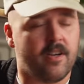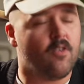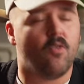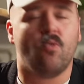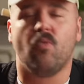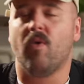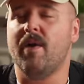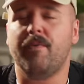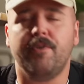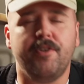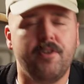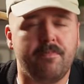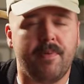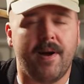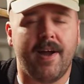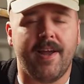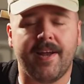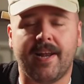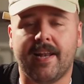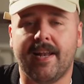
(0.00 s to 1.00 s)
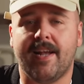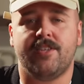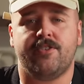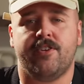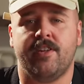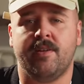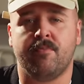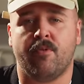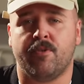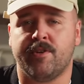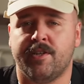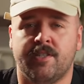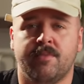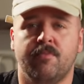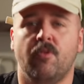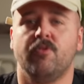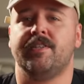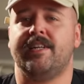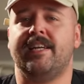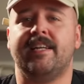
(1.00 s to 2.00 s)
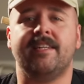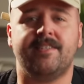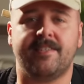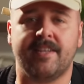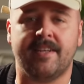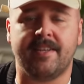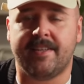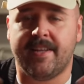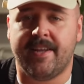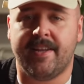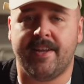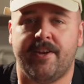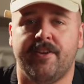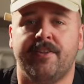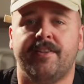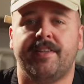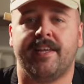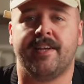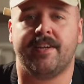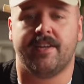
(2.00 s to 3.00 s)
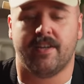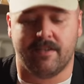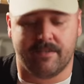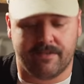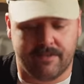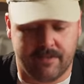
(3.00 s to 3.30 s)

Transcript: Why would you buy a glass cutting board? That's the most insane thing I can think of.